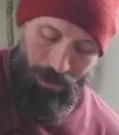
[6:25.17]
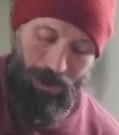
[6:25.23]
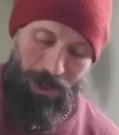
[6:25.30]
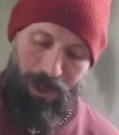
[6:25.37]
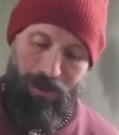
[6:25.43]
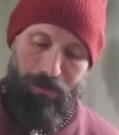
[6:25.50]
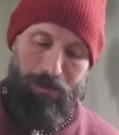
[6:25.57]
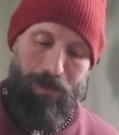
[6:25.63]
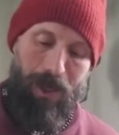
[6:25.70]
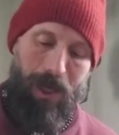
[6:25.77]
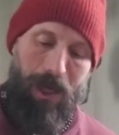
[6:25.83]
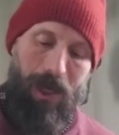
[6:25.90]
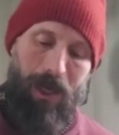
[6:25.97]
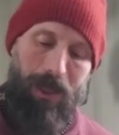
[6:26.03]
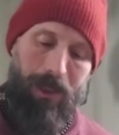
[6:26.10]
lot of
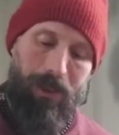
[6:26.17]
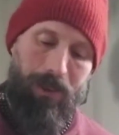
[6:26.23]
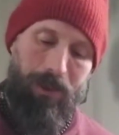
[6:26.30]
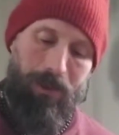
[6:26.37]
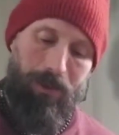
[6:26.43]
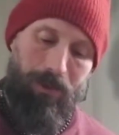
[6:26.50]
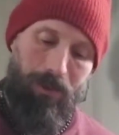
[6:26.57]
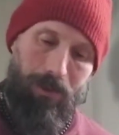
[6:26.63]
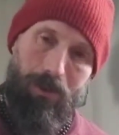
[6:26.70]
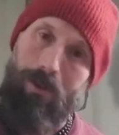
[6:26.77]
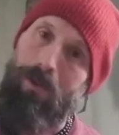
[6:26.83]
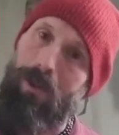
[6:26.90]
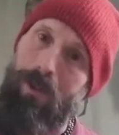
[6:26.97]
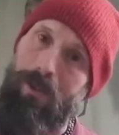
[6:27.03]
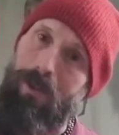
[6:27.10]
my
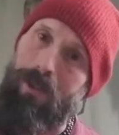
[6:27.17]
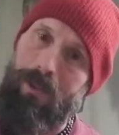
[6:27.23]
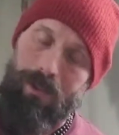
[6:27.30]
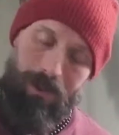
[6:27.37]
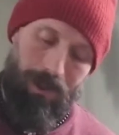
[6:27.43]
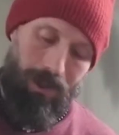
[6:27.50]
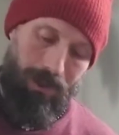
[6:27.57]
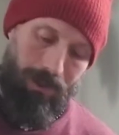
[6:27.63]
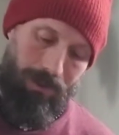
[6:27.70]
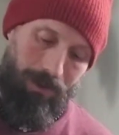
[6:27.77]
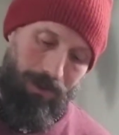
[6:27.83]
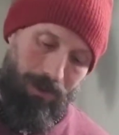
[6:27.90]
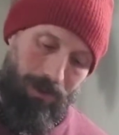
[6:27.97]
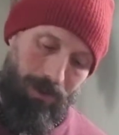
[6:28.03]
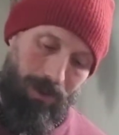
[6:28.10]
yoga these
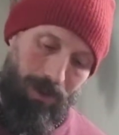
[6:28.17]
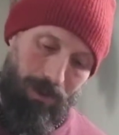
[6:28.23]
days